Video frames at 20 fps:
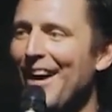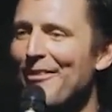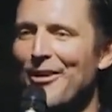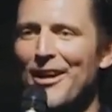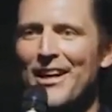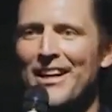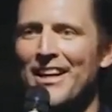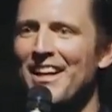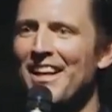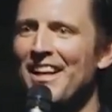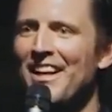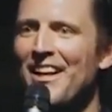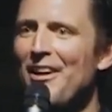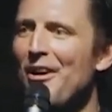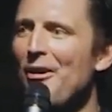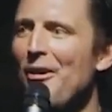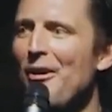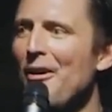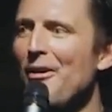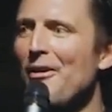I'm like,
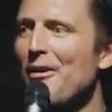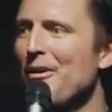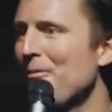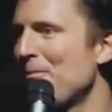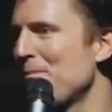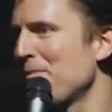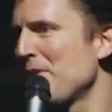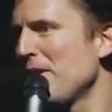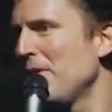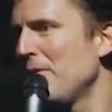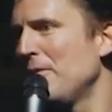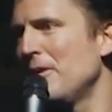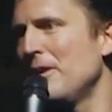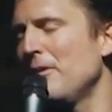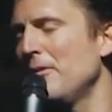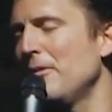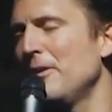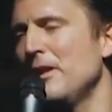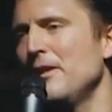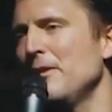what,
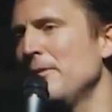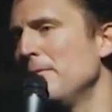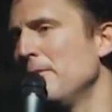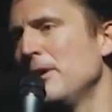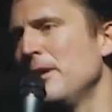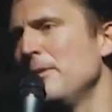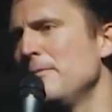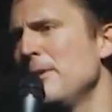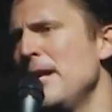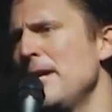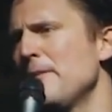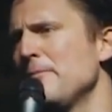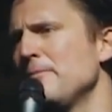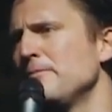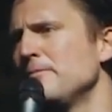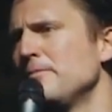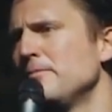what do you, what do you mean?